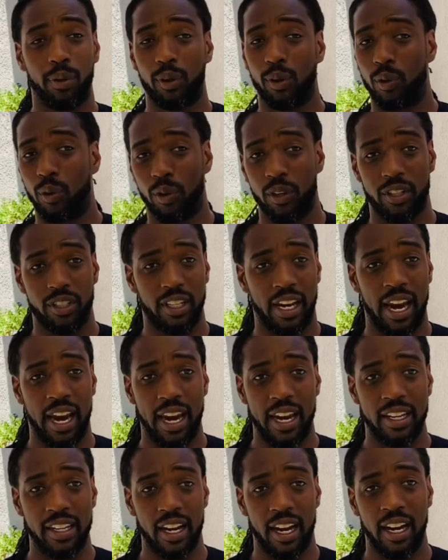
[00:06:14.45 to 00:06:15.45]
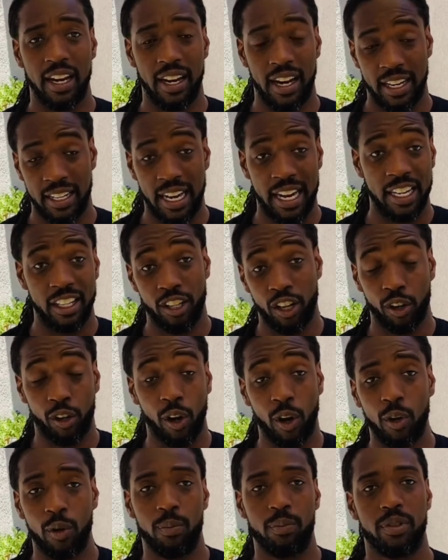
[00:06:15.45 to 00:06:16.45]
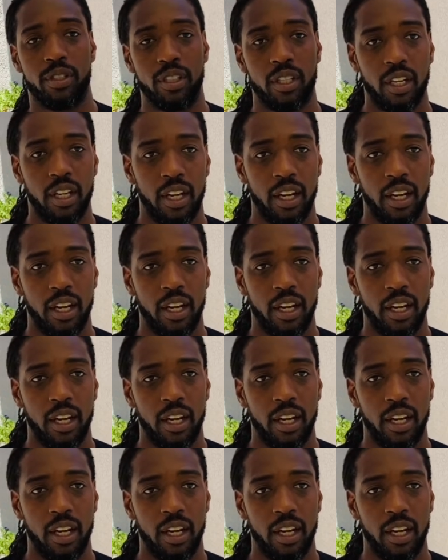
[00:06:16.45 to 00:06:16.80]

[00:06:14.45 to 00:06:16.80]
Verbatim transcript: courts and uh, in, in their homes.